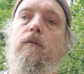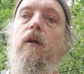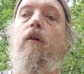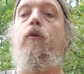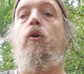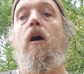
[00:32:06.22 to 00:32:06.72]

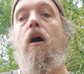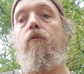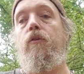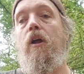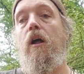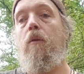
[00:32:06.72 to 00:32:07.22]
if you carve
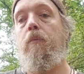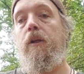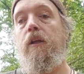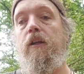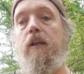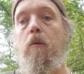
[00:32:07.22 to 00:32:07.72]
a
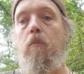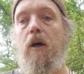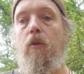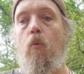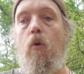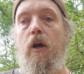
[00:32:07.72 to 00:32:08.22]
naalbindning needle,
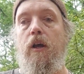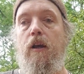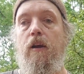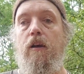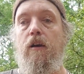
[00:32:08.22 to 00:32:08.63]
by the way,